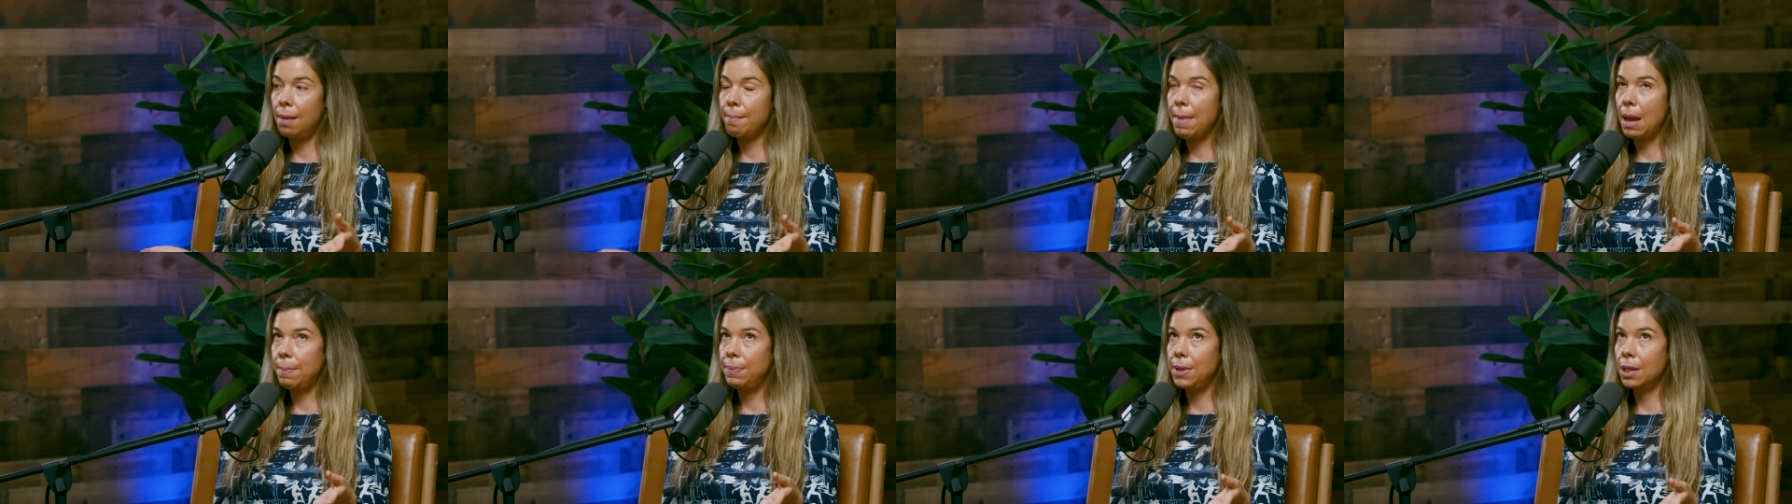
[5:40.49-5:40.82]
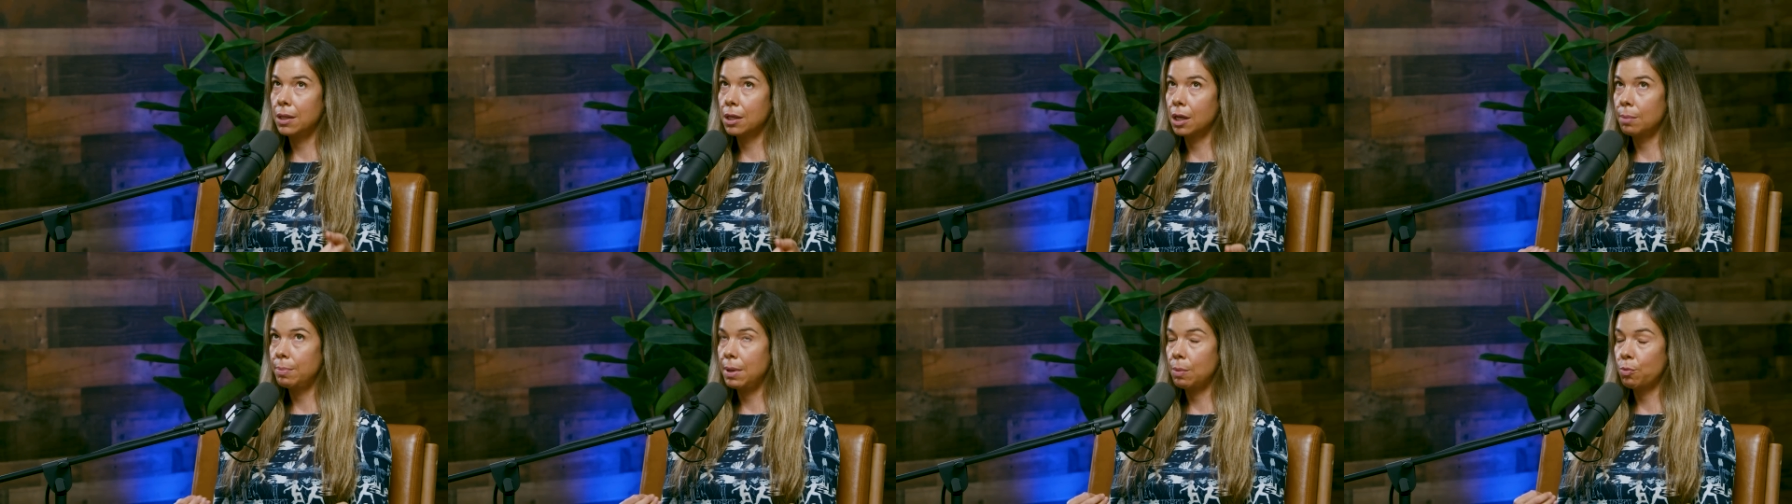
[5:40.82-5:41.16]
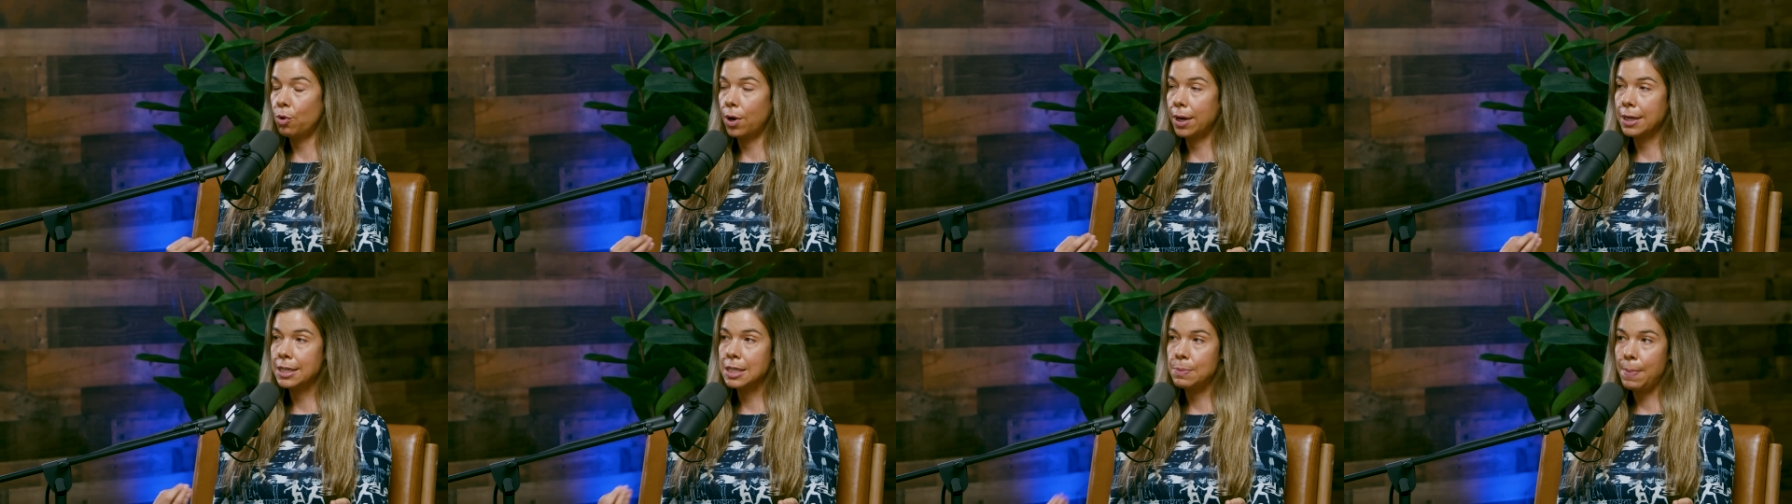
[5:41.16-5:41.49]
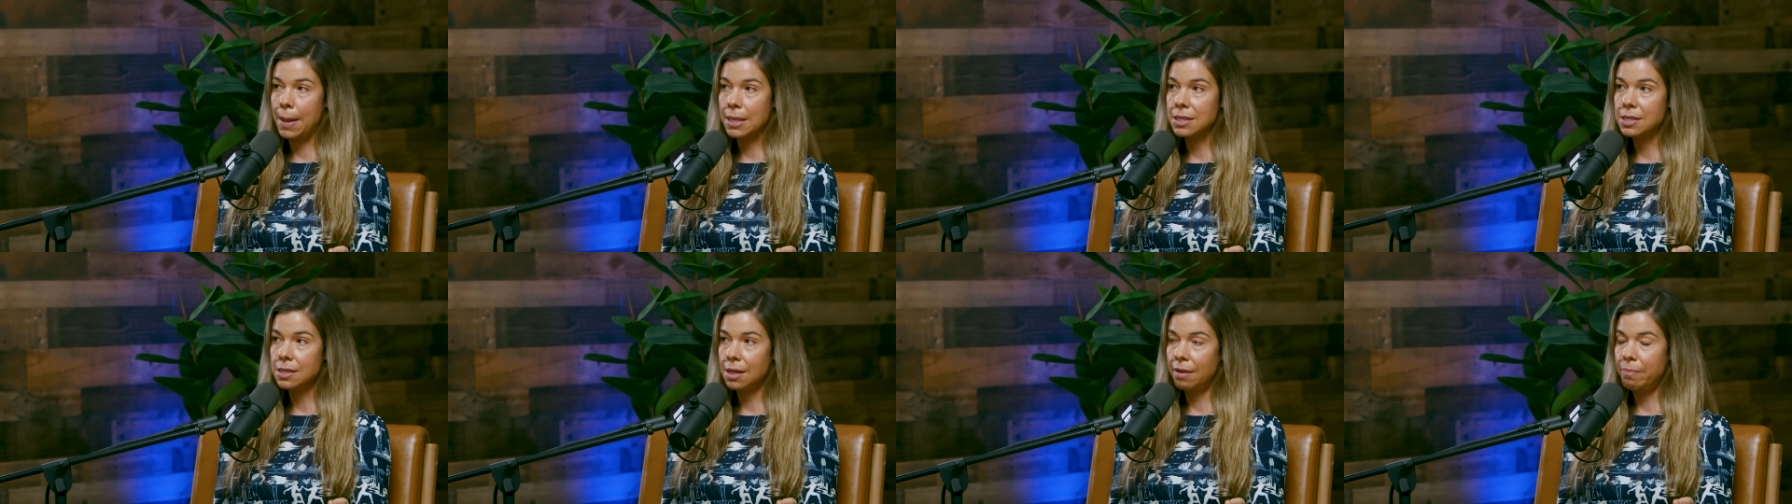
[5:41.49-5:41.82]
It might be a little bit more
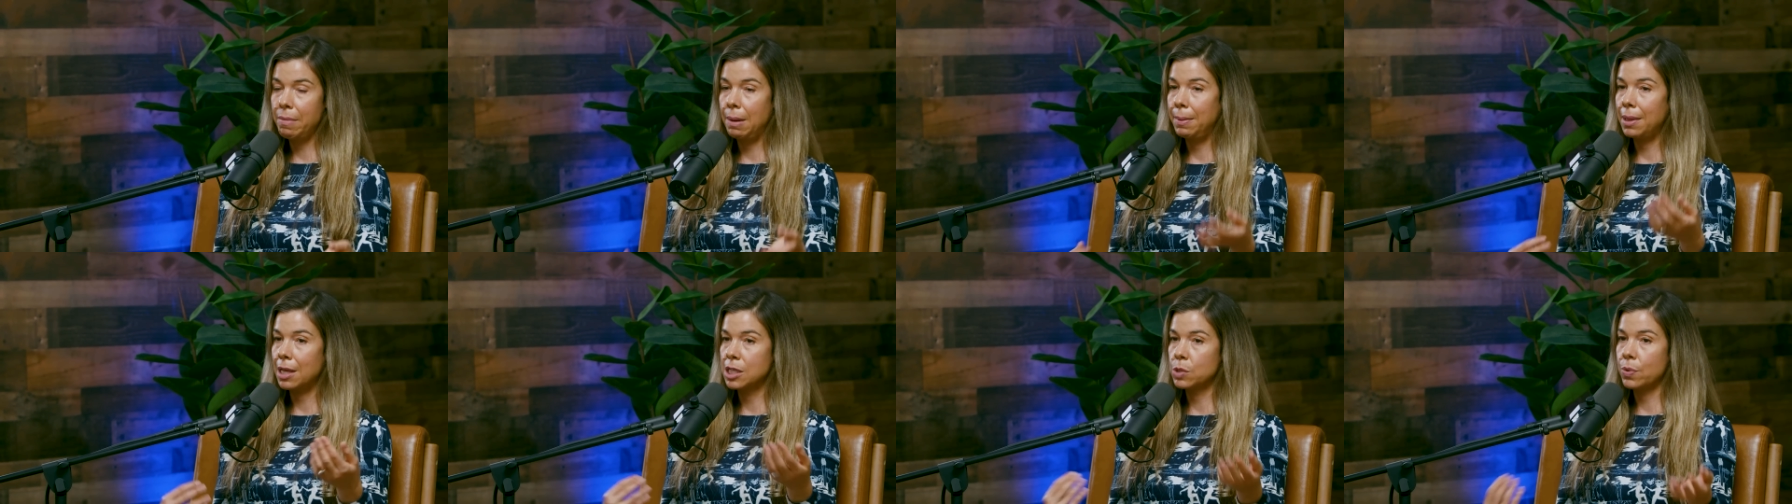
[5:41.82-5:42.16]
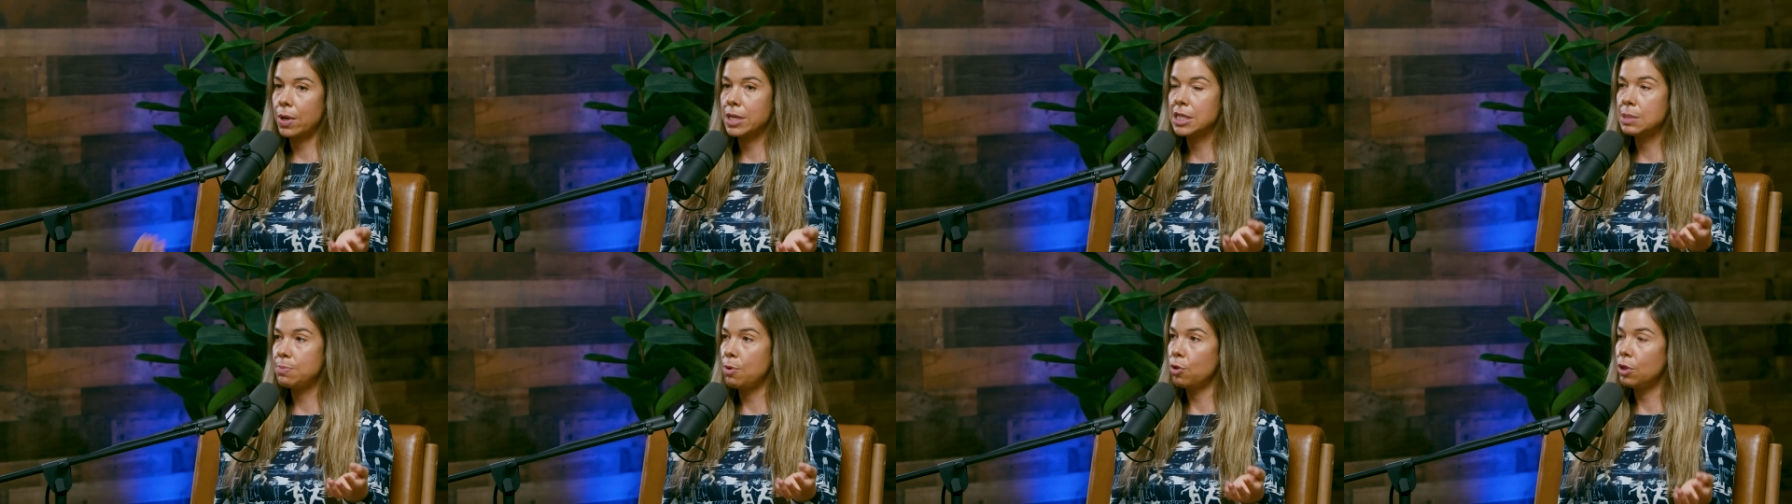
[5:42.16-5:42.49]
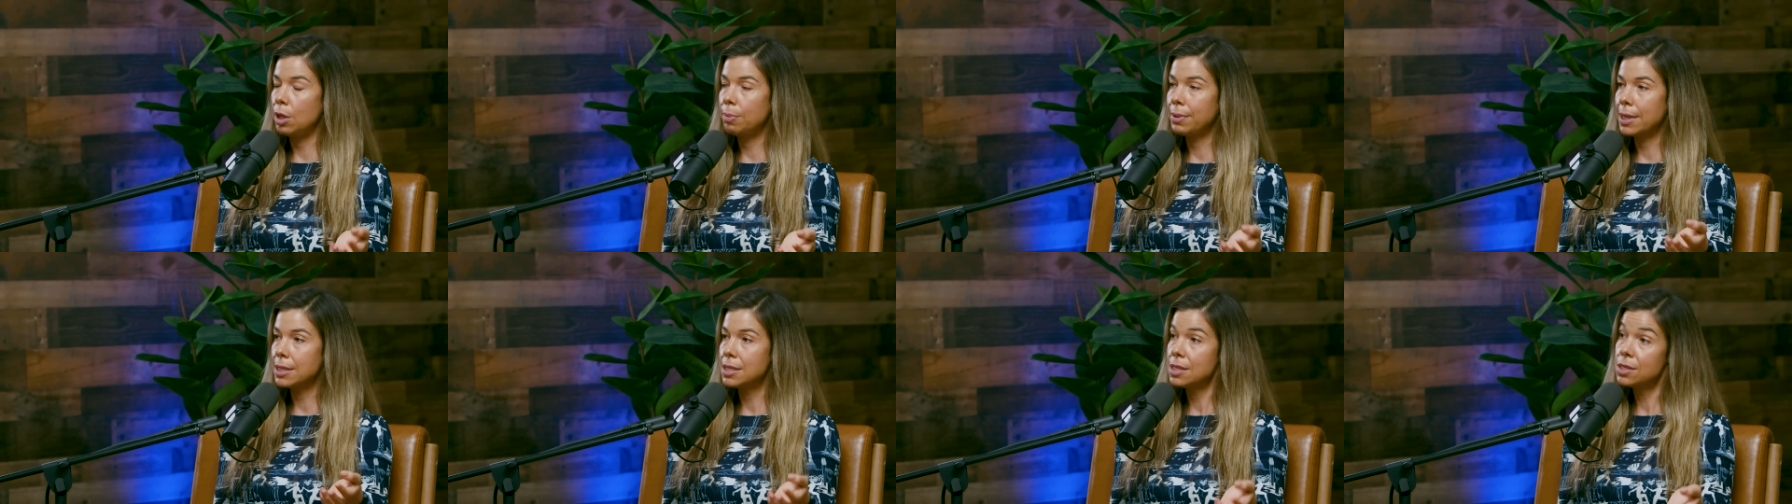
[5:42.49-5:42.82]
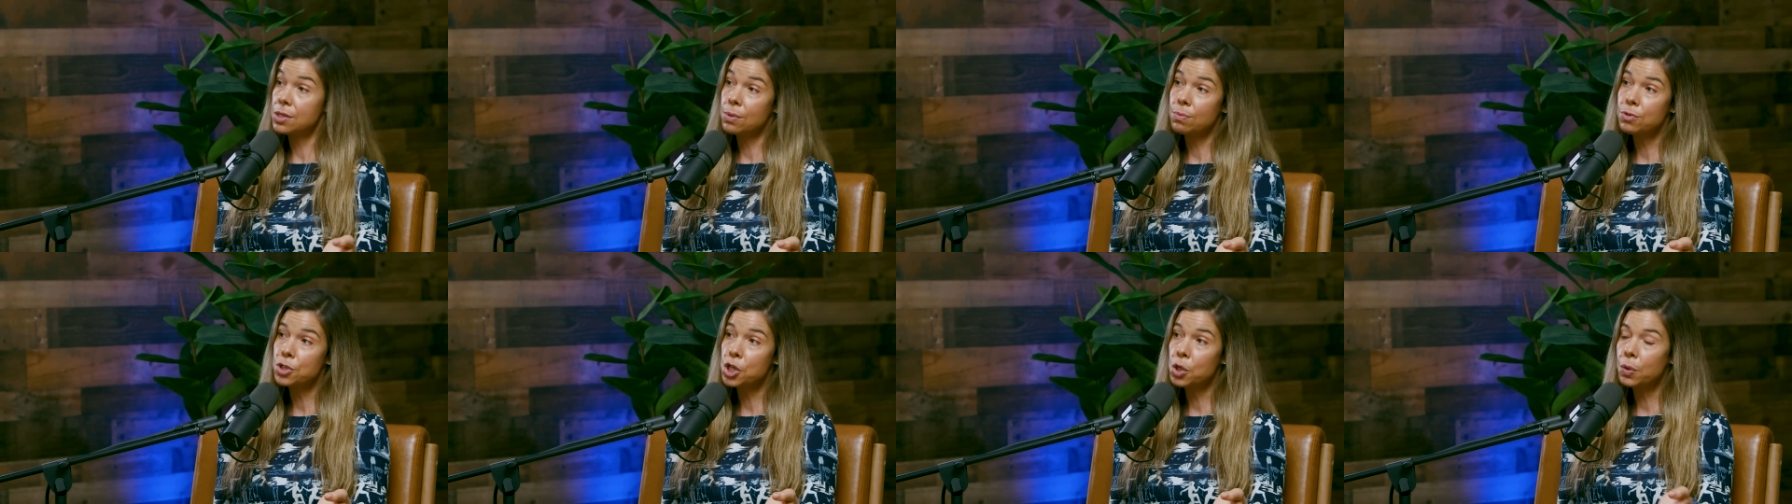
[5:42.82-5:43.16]
expensive. Maybe that's why smoothie
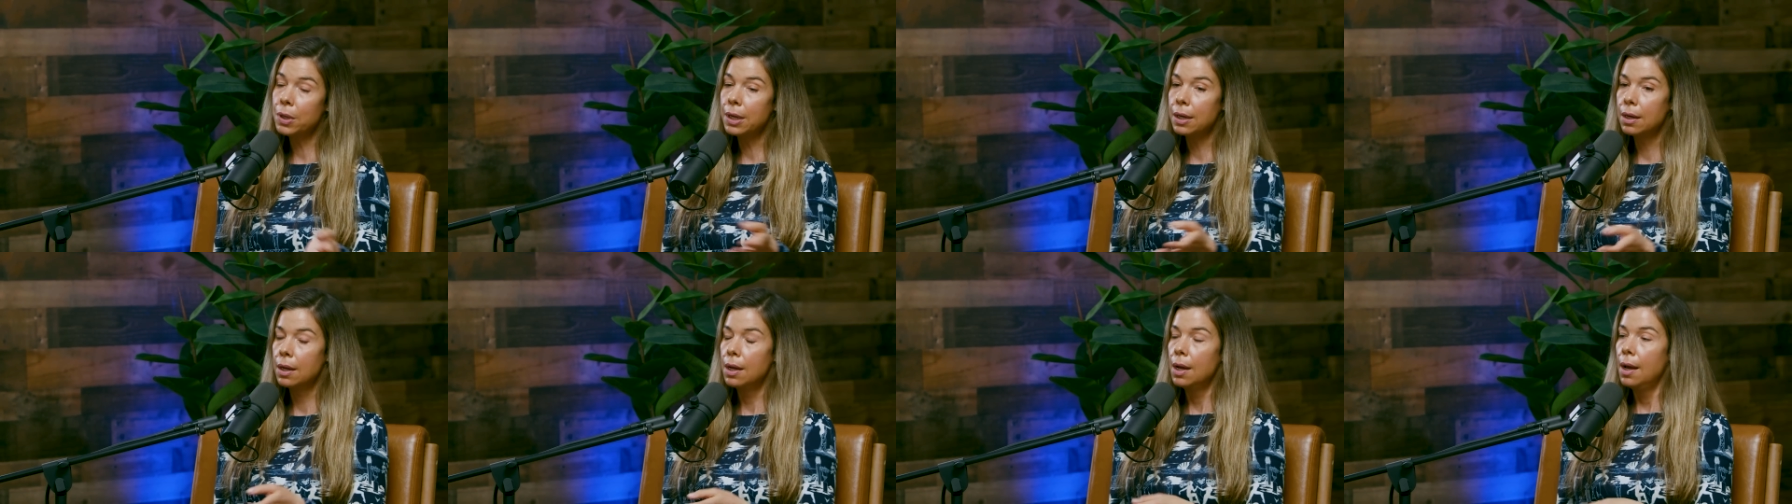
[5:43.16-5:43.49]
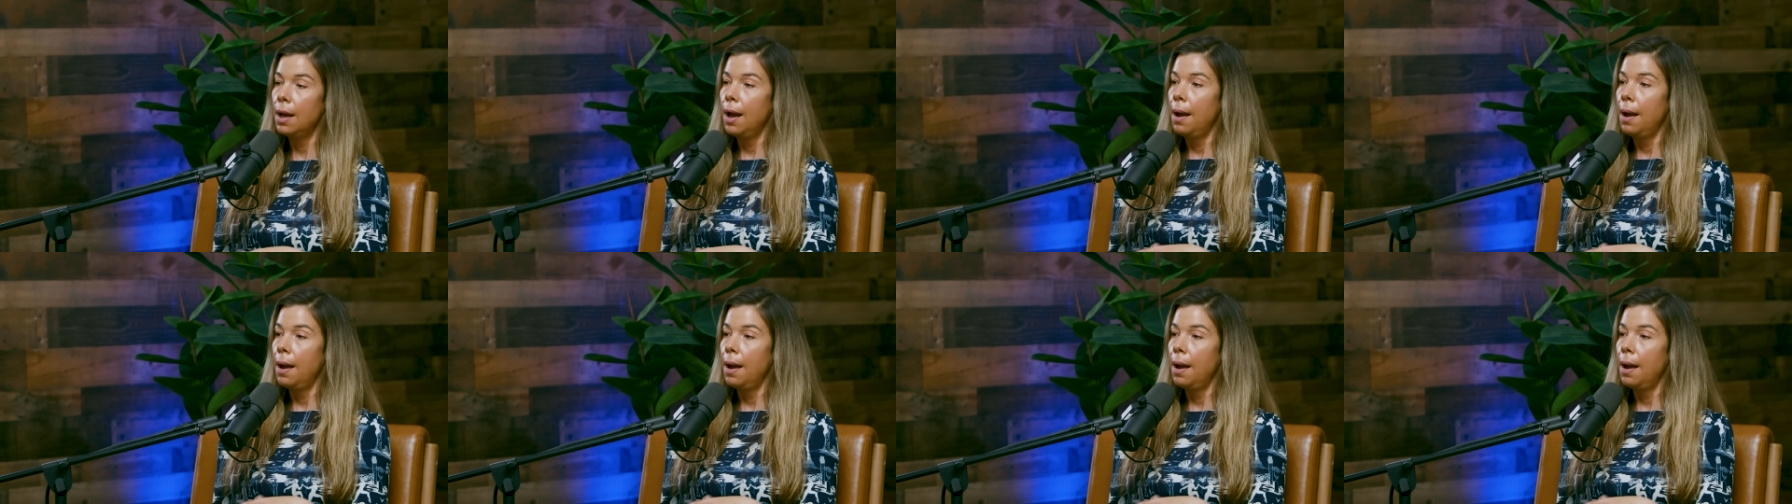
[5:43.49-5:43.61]
places don't do it.